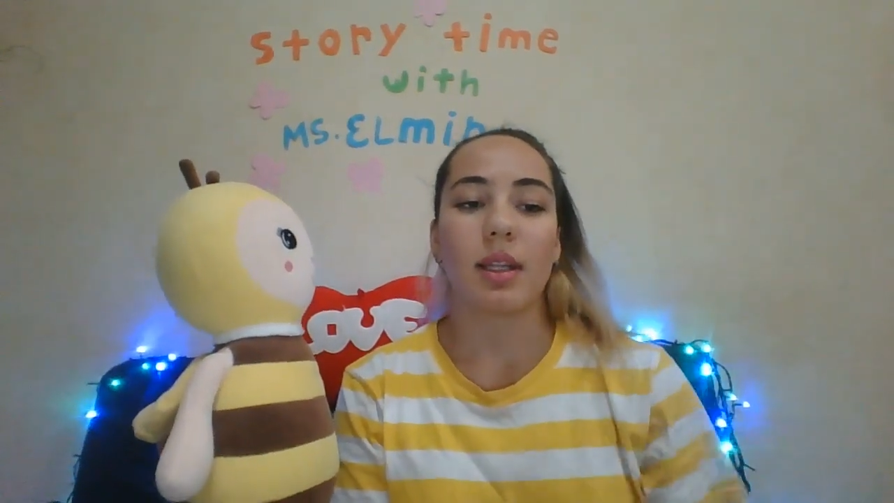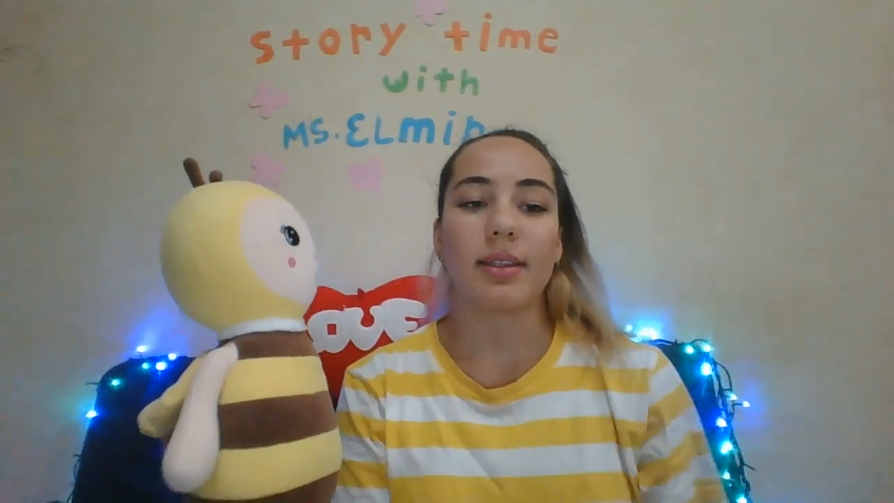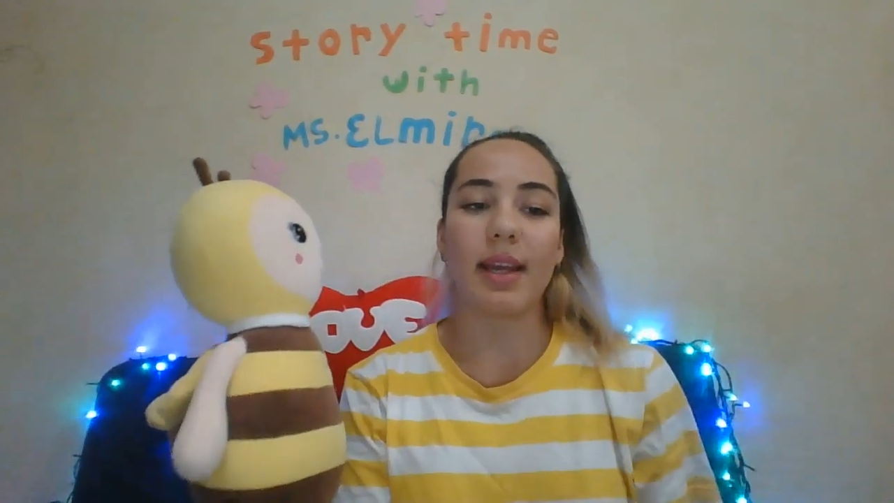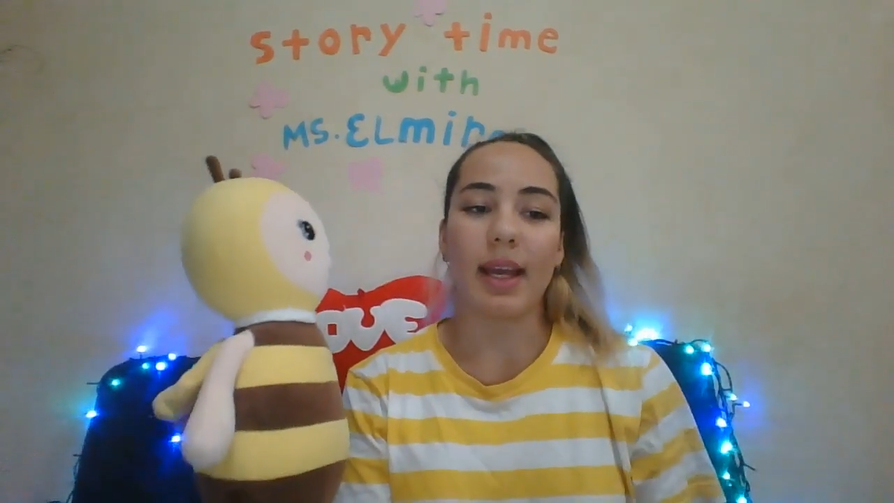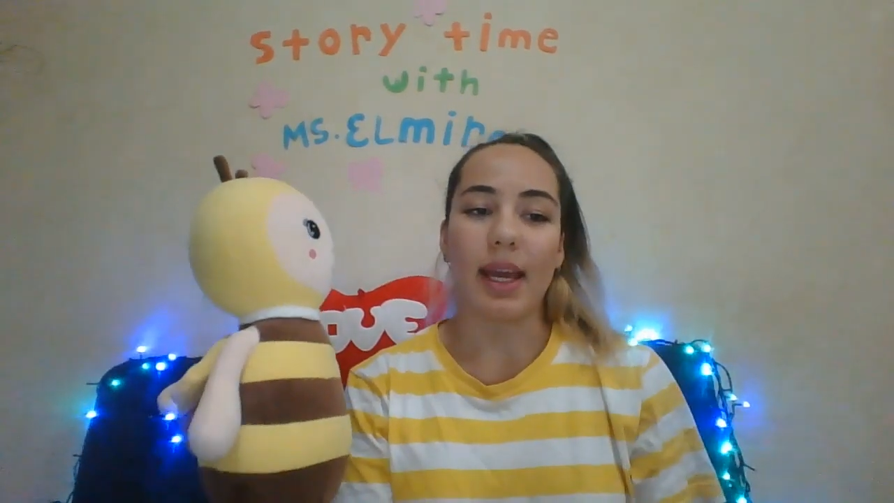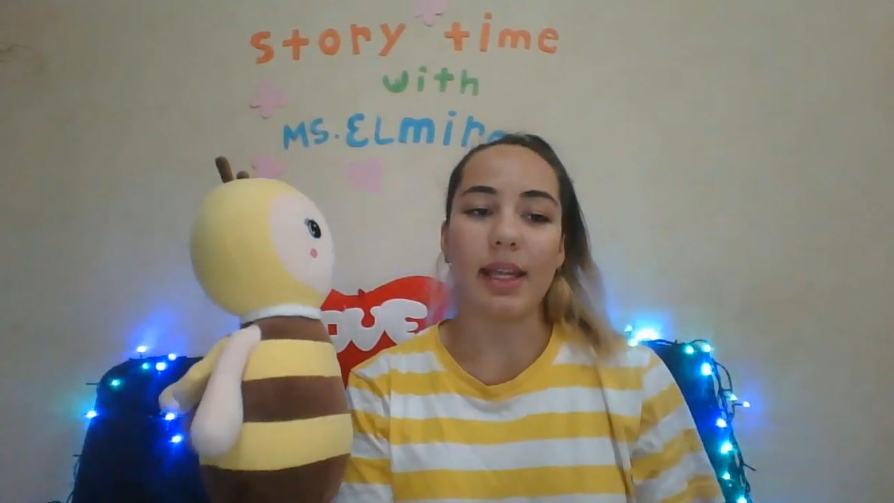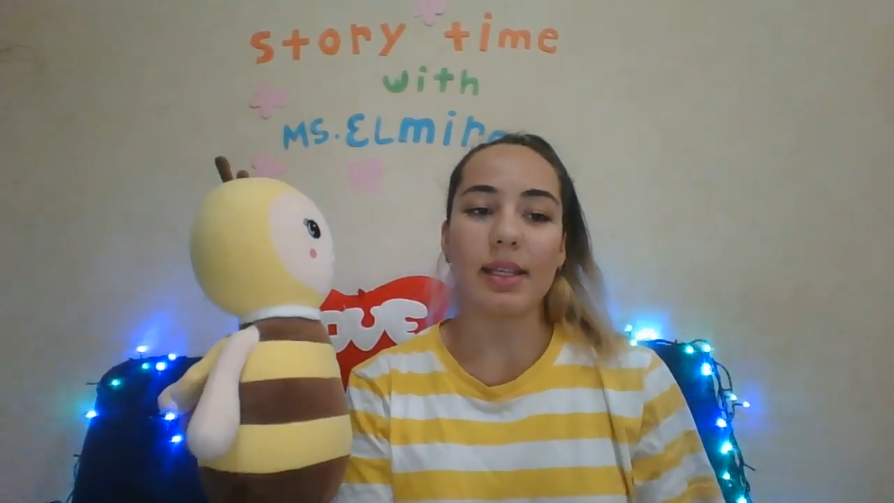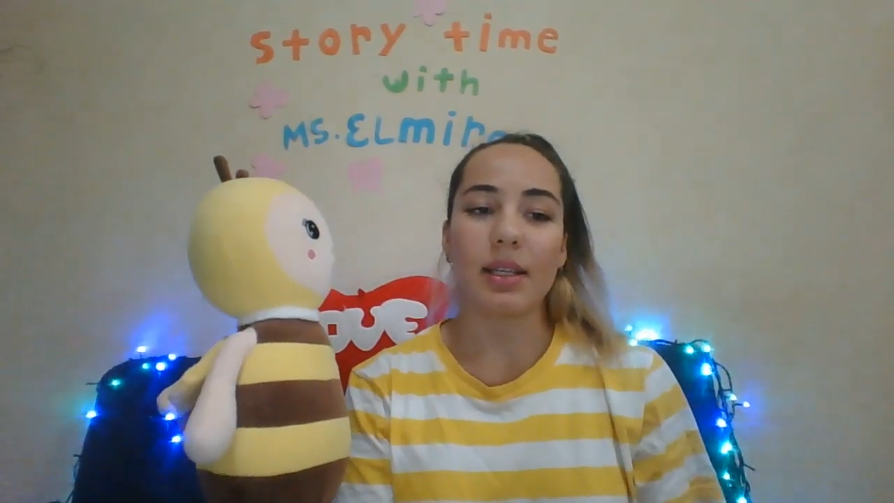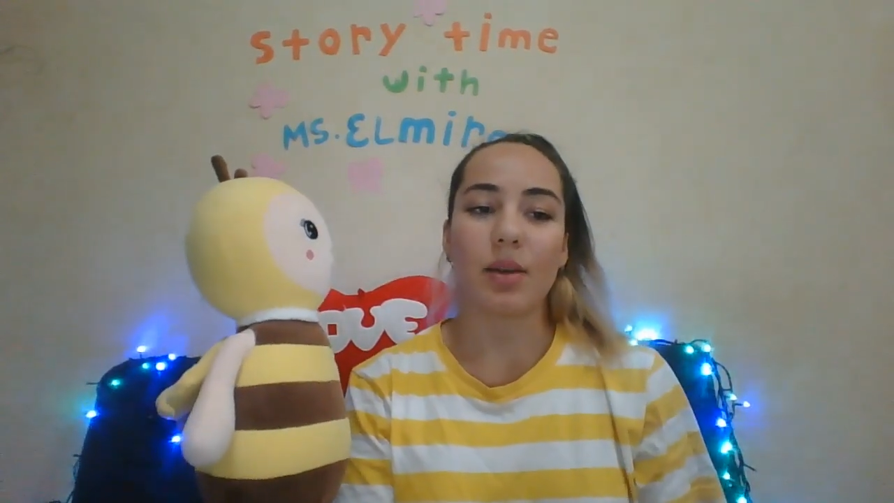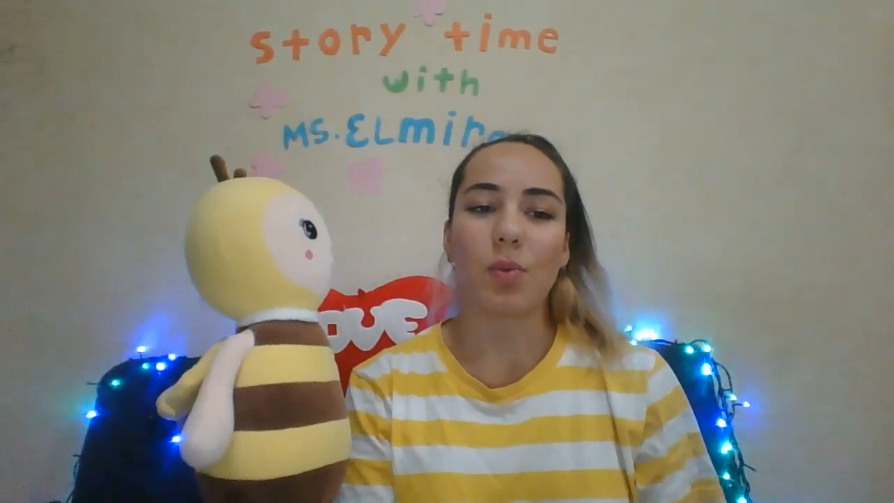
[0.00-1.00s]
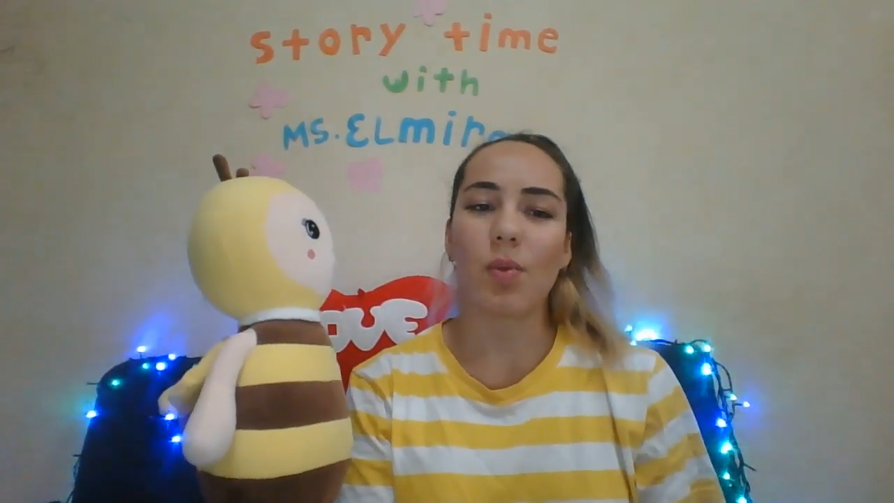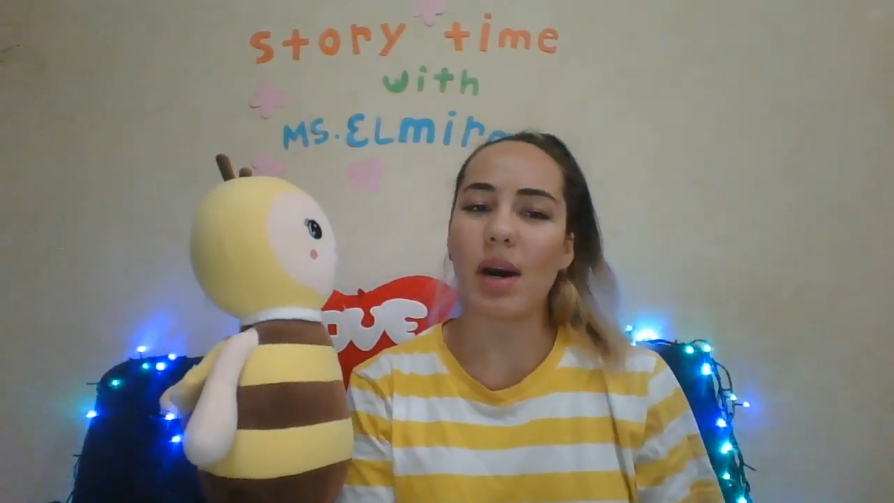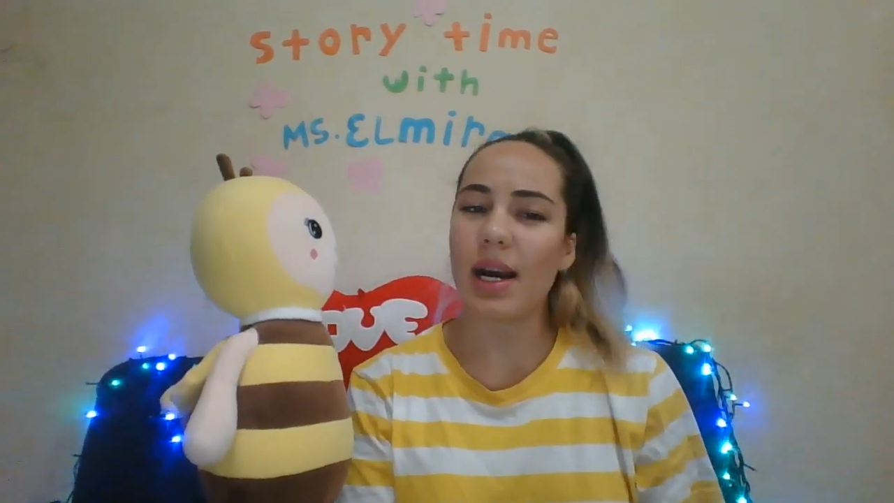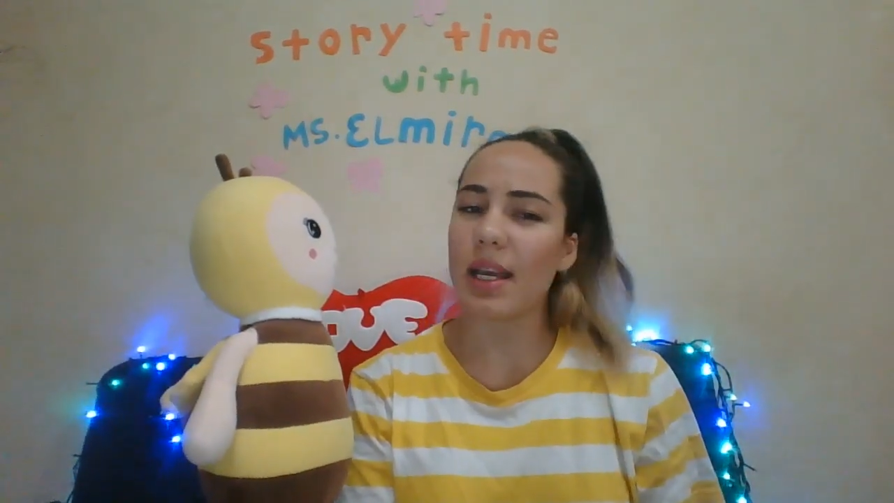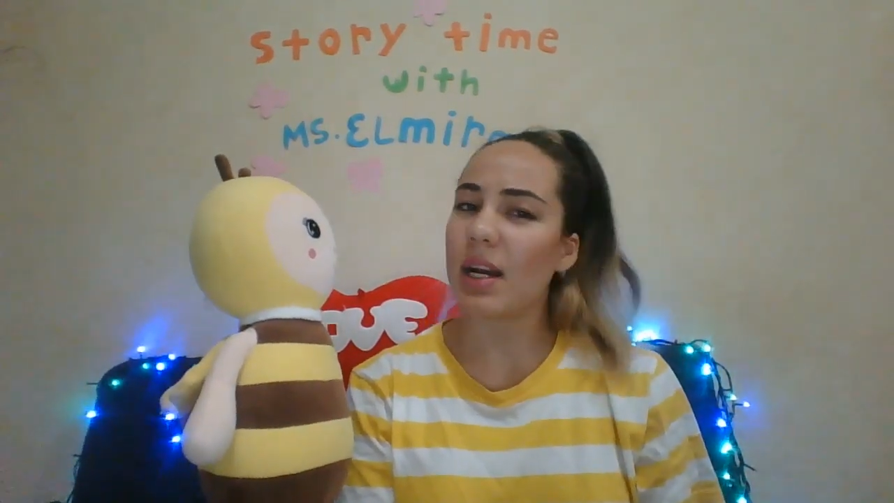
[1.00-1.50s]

Then why